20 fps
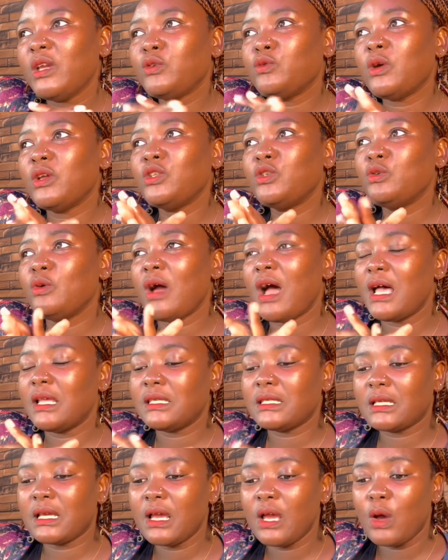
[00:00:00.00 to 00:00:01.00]
want to
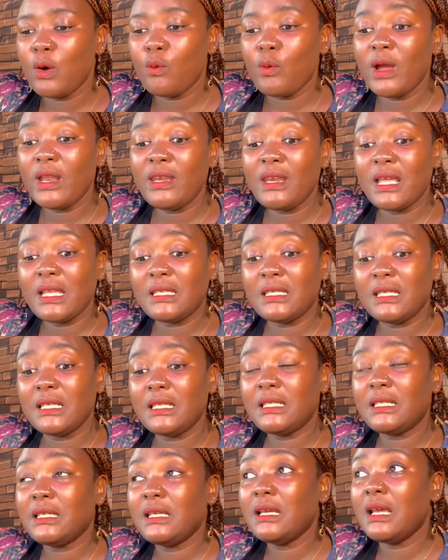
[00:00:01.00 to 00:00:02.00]
ask, when does
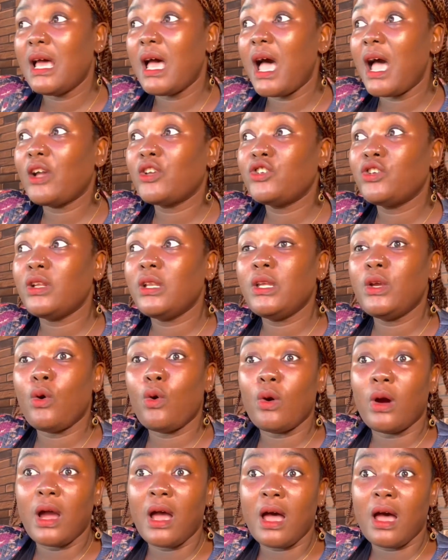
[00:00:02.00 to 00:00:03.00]
it actually
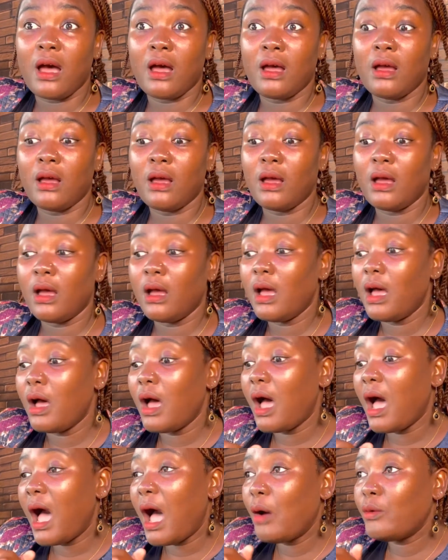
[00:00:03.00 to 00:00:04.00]
occur?
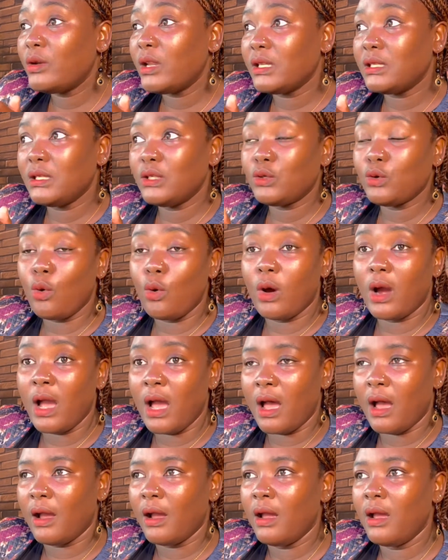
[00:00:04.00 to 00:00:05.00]
How does it
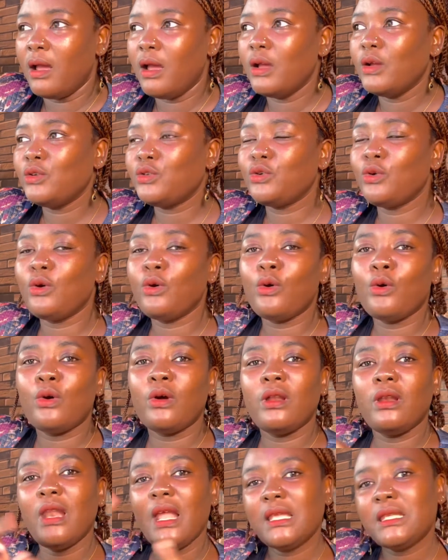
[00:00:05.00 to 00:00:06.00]
occur? So
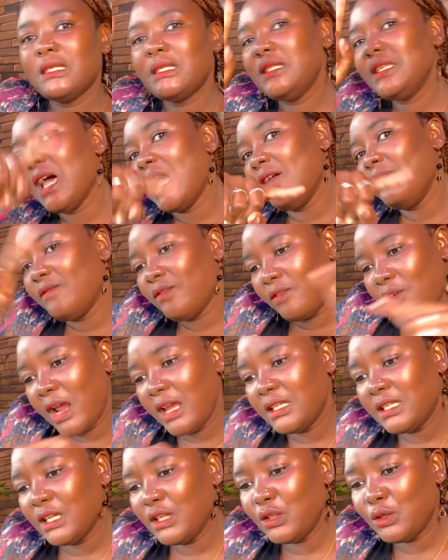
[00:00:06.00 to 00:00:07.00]
let's dive right
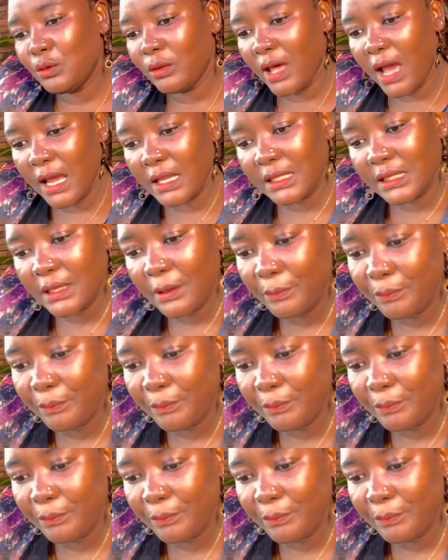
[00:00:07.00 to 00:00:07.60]
into that.